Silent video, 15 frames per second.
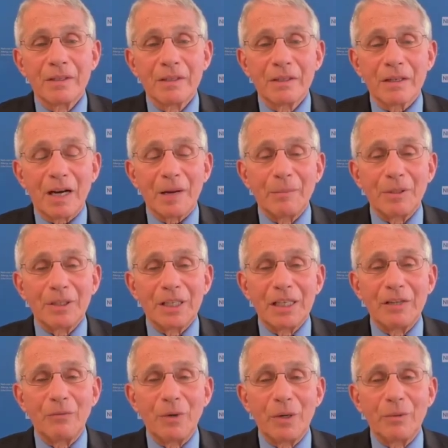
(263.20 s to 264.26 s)
I
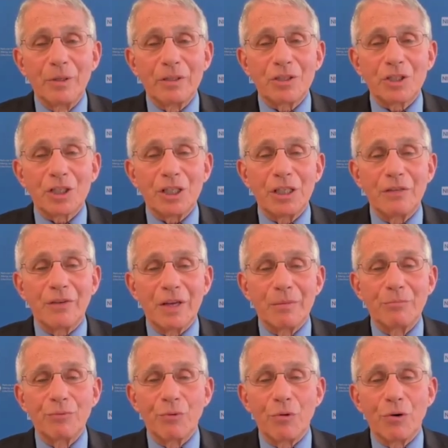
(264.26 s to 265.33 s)
believe we will achieve a
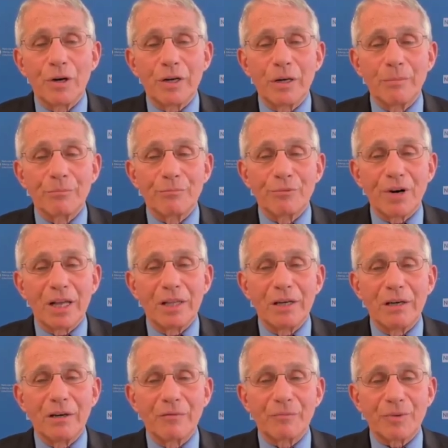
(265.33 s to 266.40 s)
broad umbrella
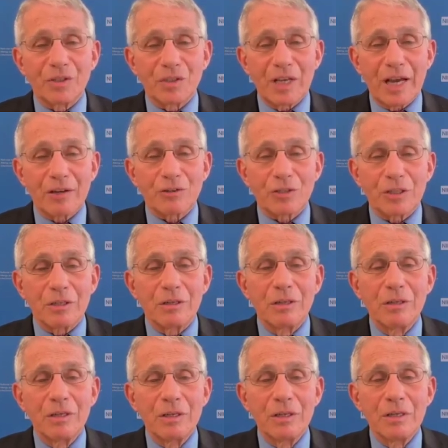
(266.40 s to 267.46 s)
of protection,
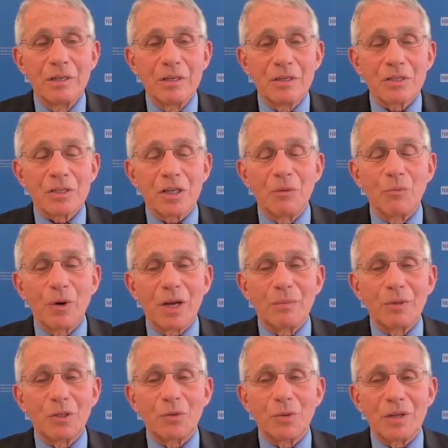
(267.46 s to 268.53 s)
somewhere
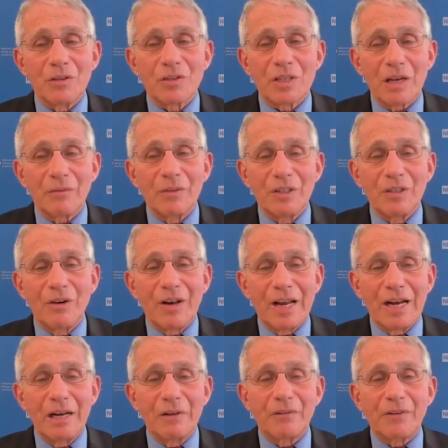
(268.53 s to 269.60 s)
between 70
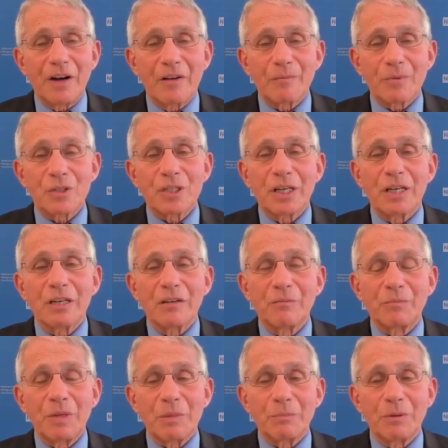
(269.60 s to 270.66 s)
to 85%
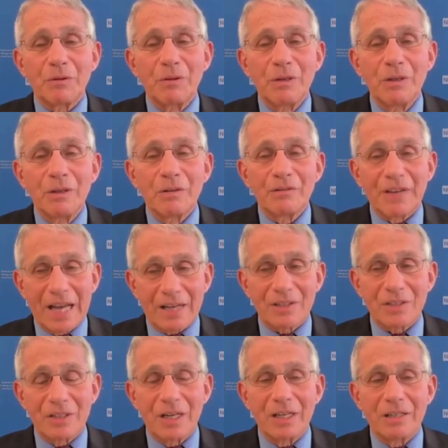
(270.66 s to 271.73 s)
of people
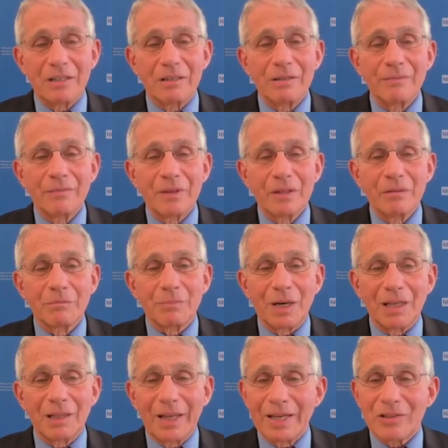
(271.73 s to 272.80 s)
vaccinated,
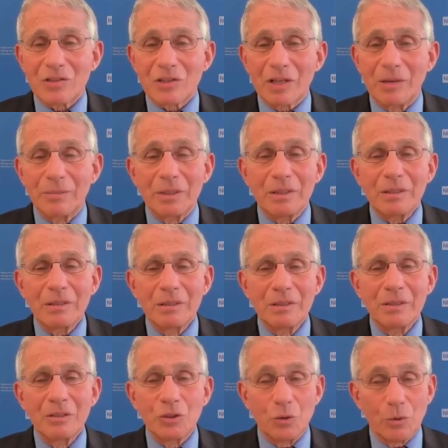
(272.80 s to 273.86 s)
by late summer
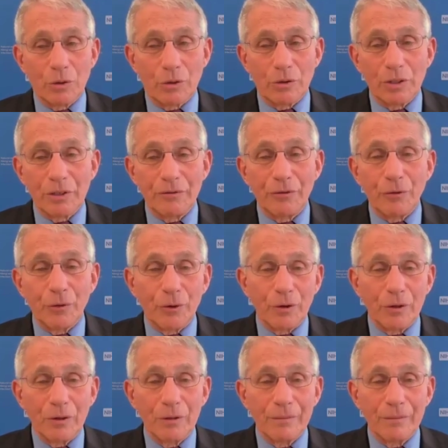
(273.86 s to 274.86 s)
to early fall.